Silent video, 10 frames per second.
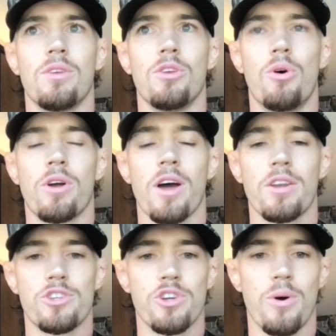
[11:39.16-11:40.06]
got
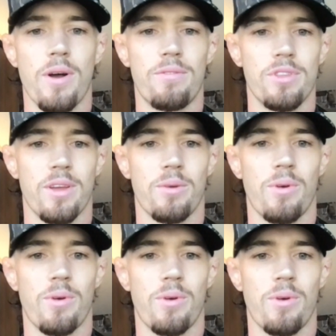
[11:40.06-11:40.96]
to show everything
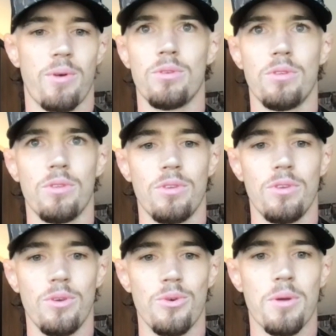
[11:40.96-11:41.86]
right now.
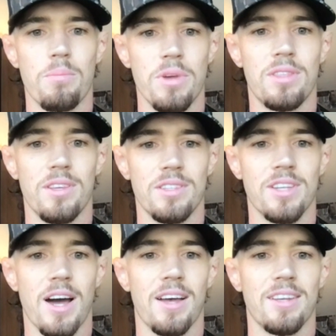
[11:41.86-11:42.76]
You can beat these
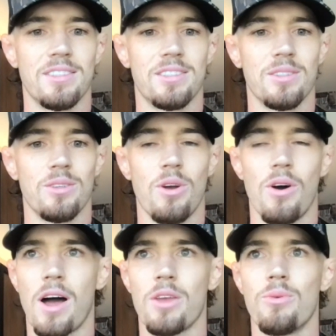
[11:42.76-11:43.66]
guys, you
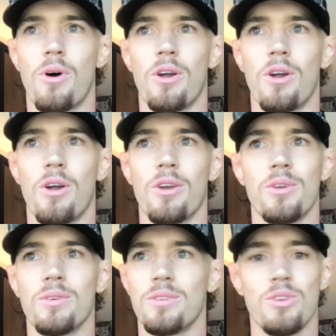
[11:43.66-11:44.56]
know, how you are.
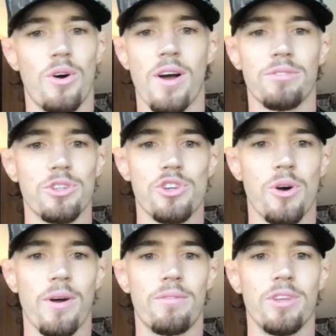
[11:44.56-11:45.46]
You don't have to
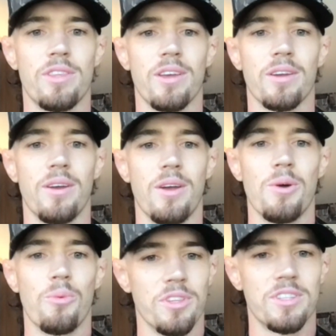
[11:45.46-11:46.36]
show everything.
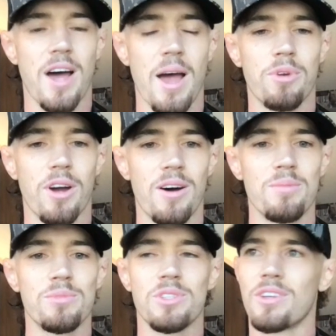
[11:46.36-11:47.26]
When the time
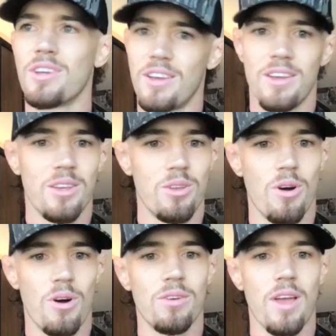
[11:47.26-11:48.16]
comes, you
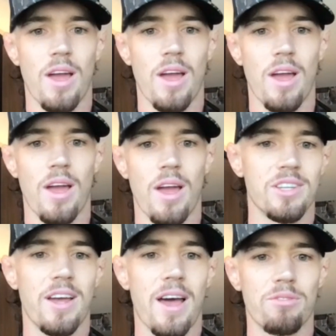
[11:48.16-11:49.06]
know, everything's
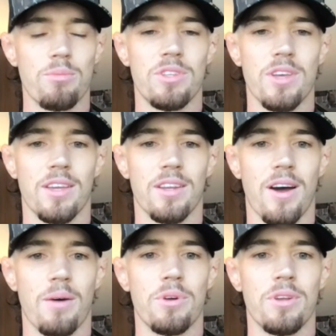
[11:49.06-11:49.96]
gonna have to be taken
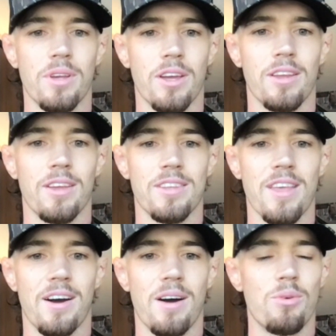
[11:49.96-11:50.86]
out. I'm gonna get to
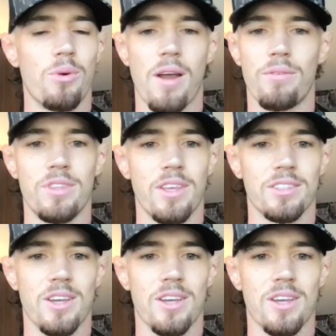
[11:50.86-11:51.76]
that level where
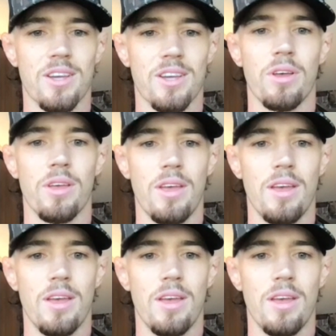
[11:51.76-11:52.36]
everything's coming, but